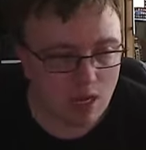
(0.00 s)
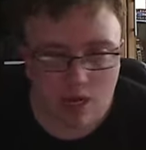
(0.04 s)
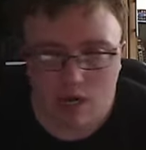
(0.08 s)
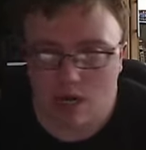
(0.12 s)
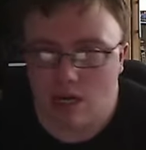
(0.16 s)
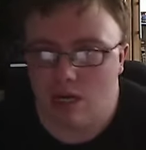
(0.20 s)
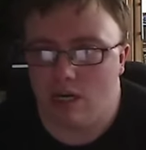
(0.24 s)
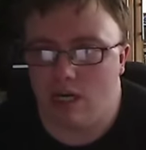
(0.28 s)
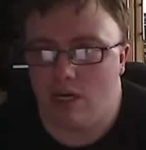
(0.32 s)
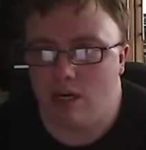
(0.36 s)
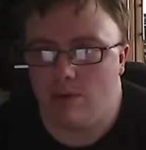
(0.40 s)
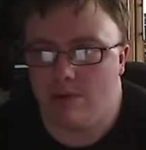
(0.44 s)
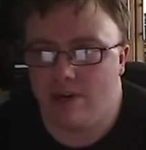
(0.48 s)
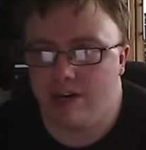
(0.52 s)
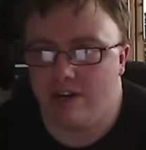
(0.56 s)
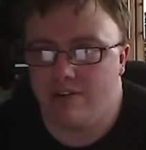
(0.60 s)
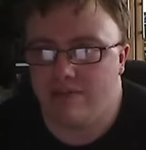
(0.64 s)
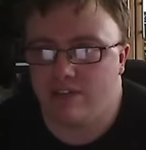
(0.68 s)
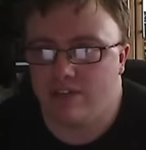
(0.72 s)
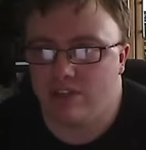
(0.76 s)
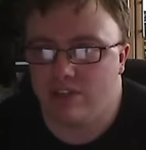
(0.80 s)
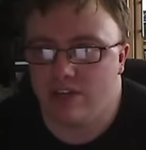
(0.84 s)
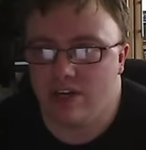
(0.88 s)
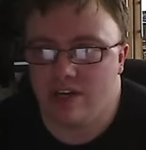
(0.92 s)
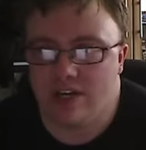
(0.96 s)

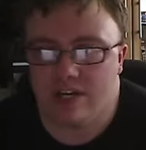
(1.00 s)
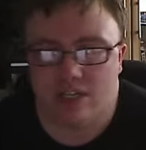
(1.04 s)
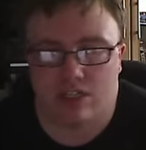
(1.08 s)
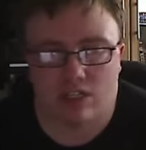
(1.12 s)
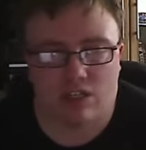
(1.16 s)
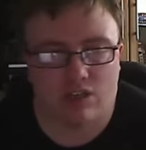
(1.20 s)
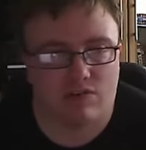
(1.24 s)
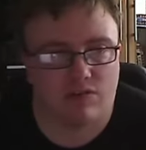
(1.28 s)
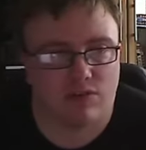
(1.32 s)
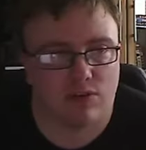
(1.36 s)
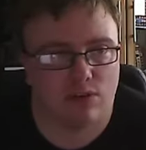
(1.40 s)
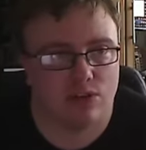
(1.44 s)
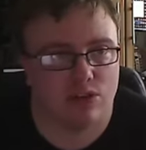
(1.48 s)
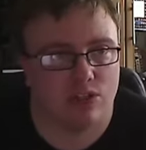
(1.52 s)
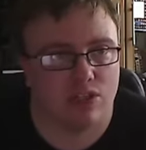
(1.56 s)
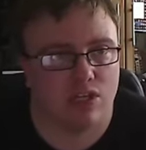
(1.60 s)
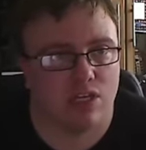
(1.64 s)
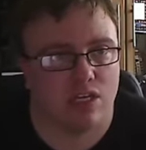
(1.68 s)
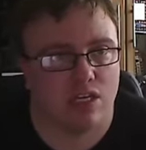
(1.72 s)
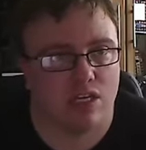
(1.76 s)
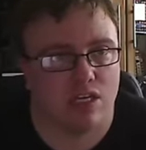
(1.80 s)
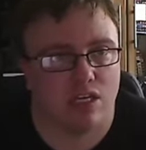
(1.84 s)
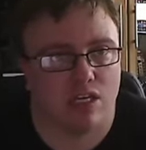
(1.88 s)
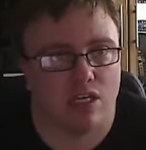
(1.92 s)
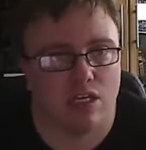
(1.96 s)
After that, I've got
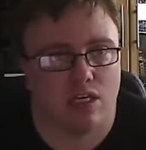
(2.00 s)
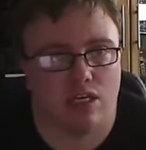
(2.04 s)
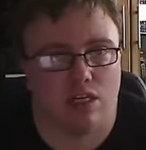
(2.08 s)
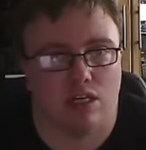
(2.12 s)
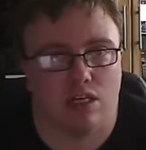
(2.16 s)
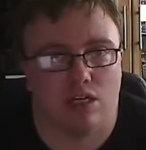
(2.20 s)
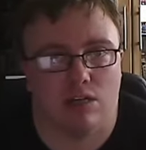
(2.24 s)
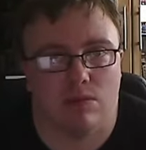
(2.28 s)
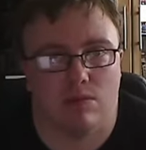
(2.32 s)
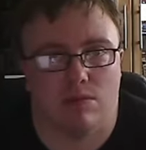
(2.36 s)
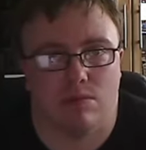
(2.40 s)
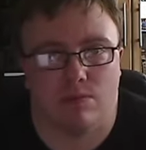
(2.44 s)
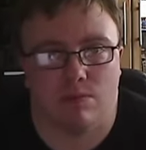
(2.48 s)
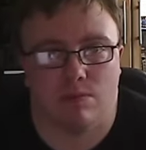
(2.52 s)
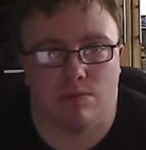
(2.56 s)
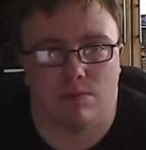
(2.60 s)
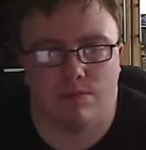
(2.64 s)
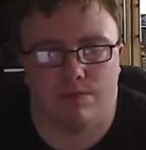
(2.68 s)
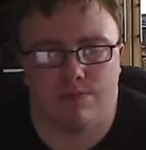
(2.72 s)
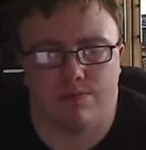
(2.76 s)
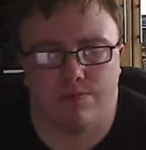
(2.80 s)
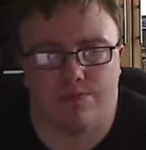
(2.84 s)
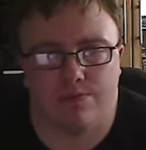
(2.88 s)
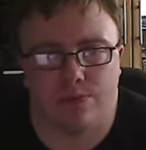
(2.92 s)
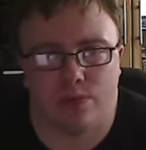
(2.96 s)
the,
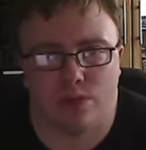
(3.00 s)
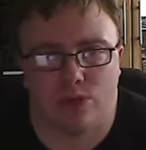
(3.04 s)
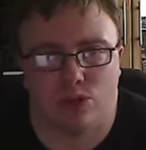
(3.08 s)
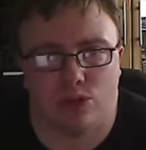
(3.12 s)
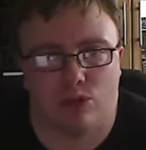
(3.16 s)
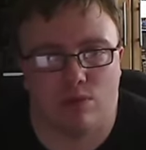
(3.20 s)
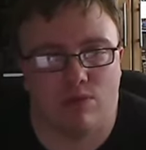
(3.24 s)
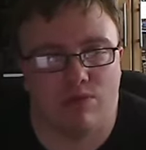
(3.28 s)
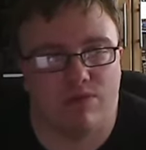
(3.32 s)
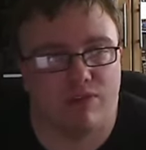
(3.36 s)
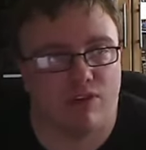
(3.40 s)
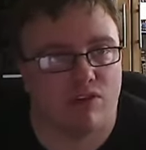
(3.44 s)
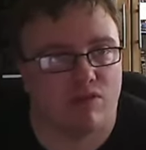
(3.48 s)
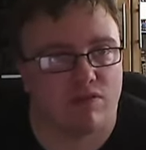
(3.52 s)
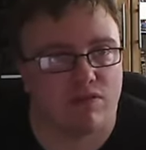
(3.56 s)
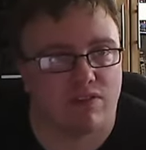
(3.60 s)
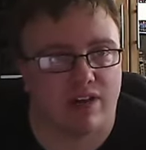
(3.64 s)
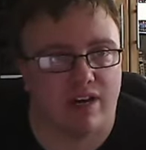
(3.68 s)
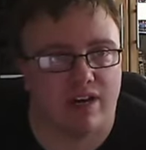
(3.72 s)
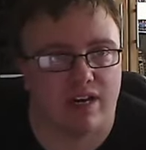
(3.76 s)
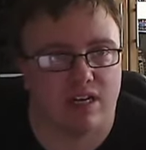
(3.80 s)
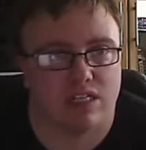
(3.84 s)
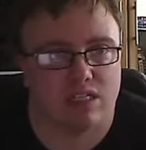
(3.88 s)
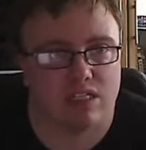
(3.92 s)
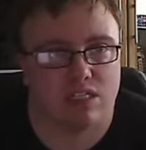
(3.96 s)
as some of you have
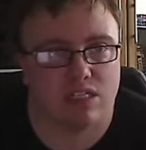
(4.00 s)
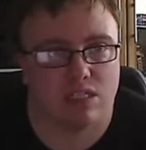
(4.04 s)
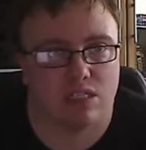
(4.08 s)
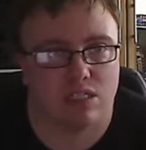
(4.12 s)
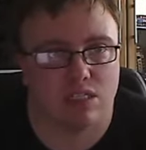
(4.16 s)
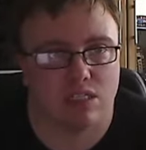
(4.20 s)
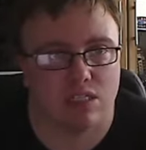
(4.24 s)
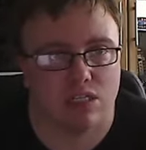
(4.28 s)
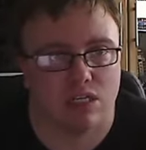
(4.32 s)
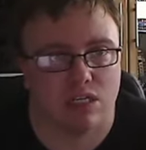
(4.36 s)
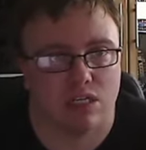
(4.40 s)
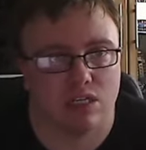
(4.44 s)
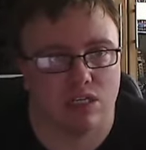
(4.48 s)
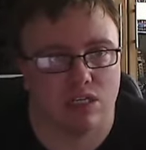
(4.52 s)
guessed, the